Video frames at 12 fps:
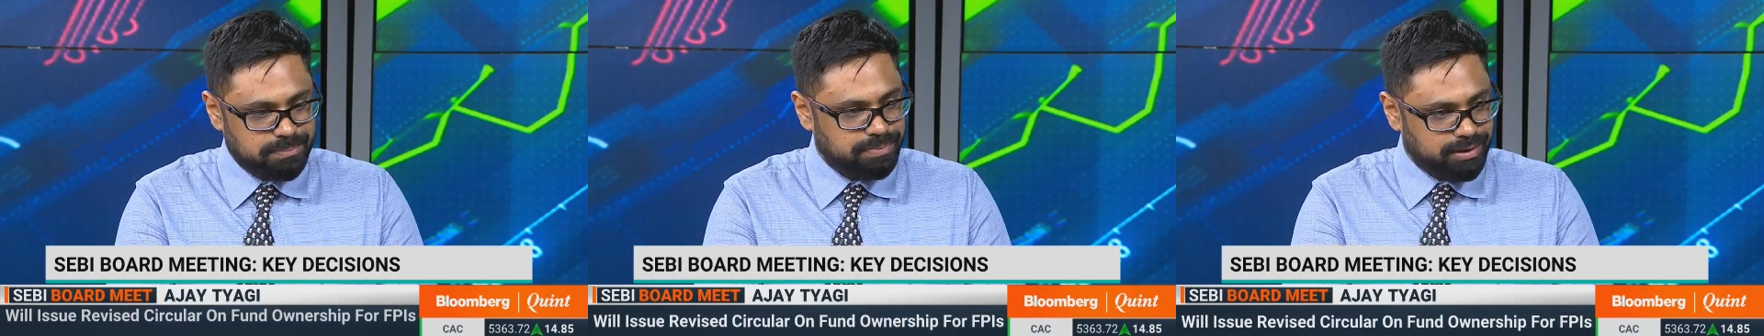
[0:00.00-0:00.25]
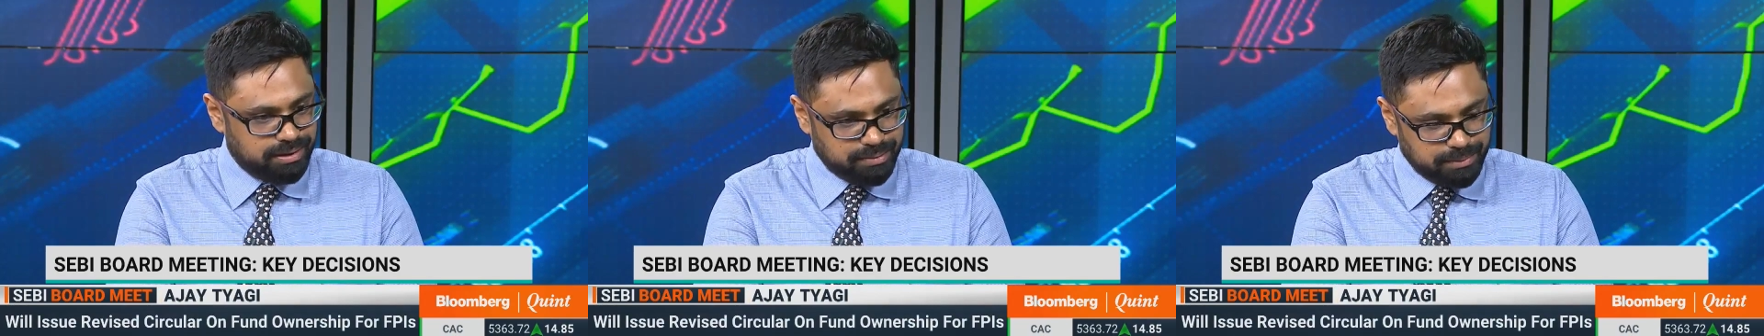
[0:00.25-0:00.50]

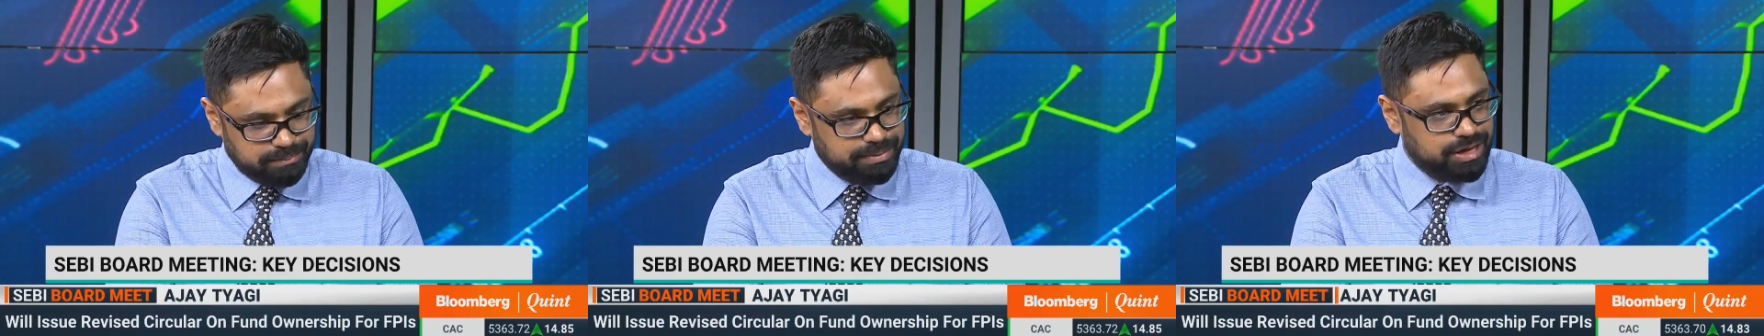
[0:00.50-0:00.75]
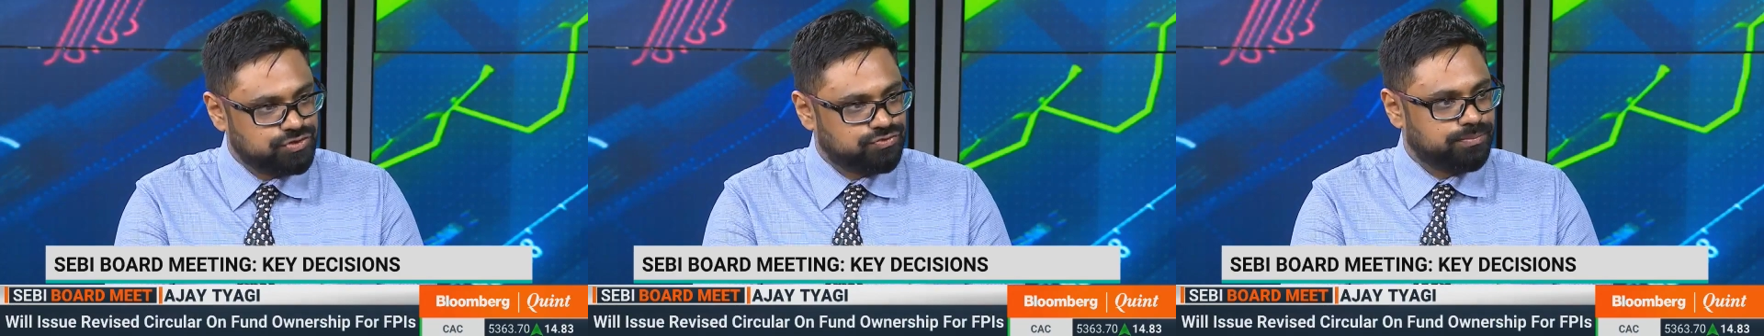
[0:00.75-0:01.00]
a
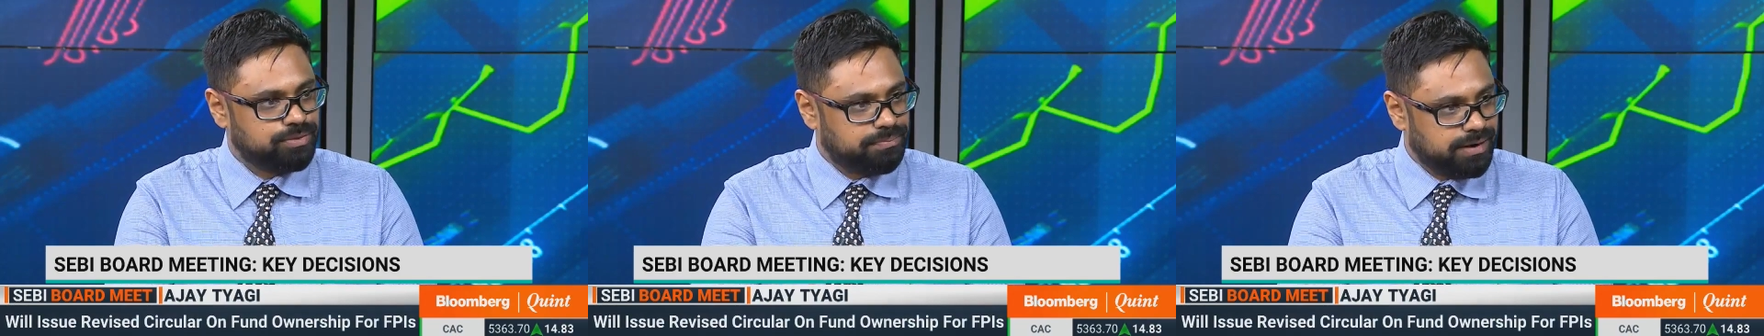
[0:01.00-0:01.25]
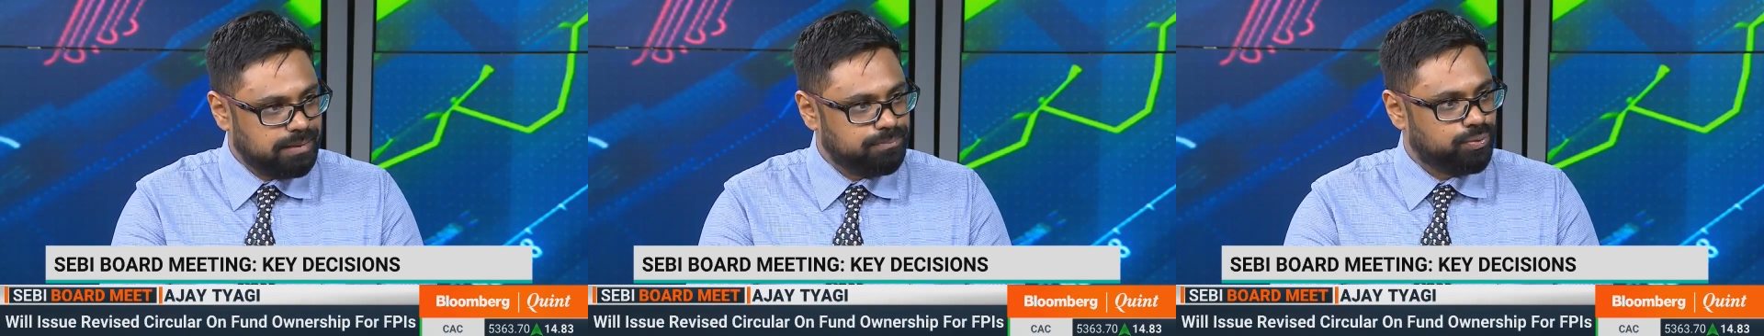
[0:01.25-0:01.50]
page from the
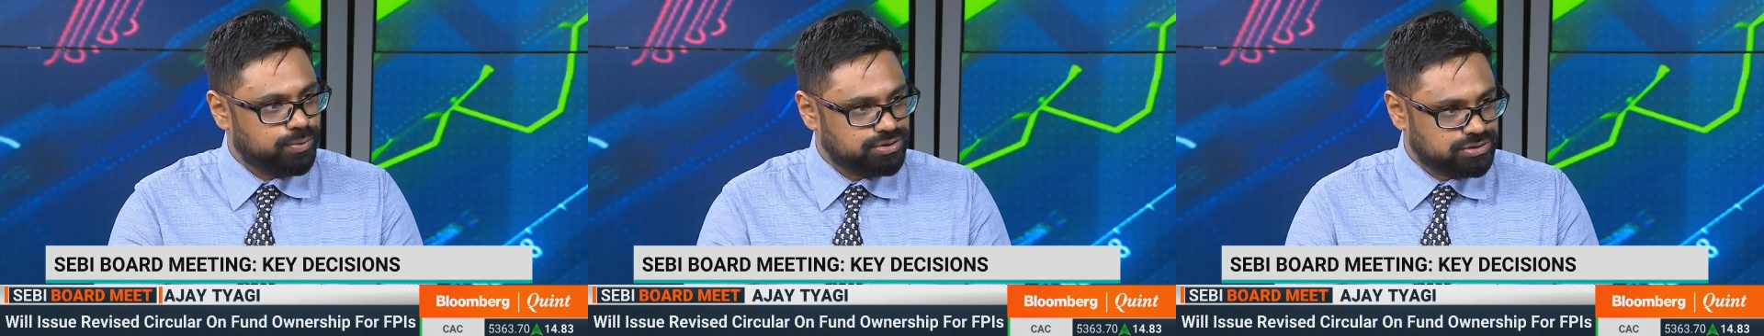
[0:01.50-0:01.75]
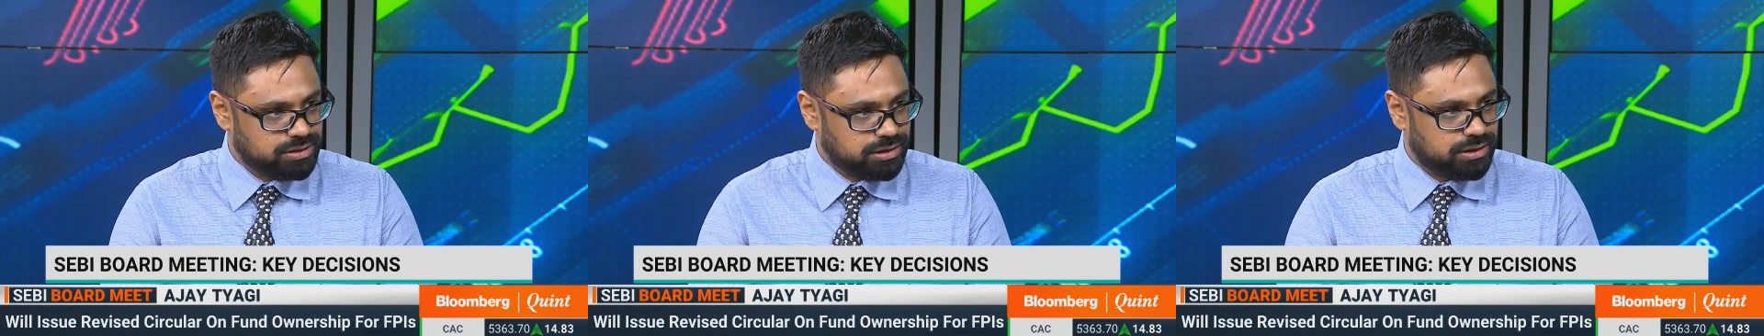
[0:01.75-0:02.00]
playbook
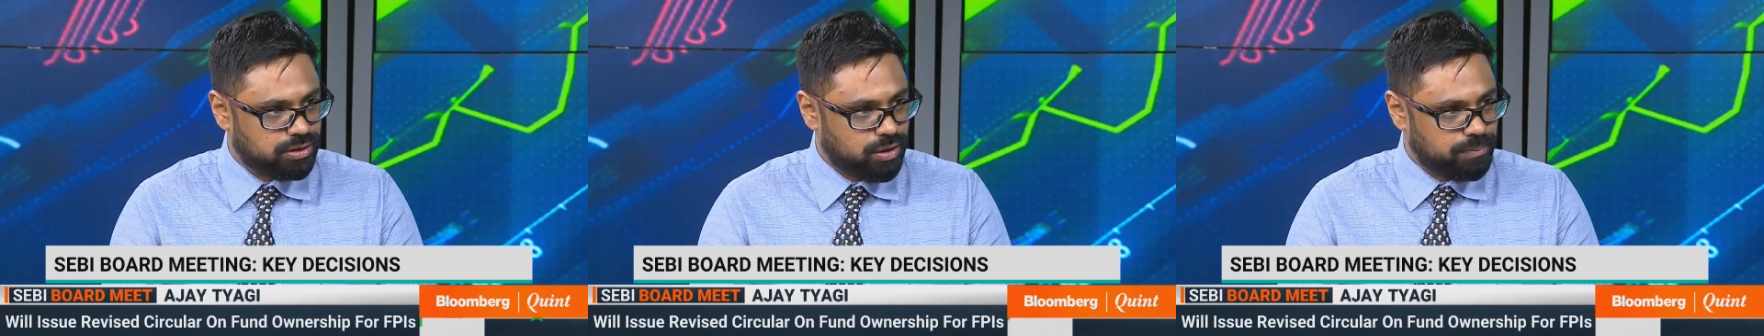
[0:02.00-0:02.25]
which the